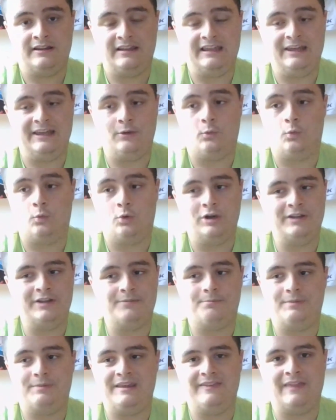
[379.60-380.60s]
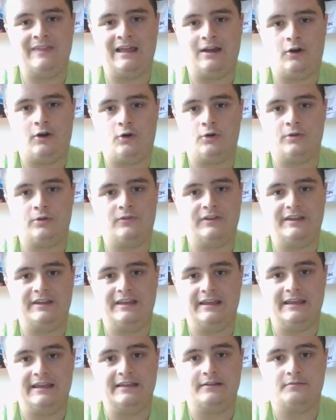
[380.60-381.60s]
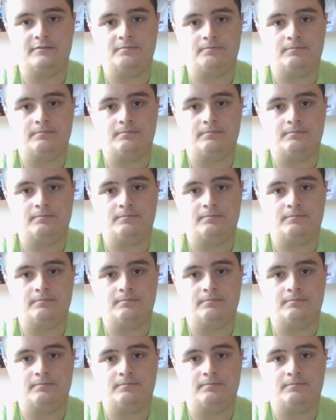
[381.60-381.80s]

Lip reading: it wouldn't be that hard of a hit.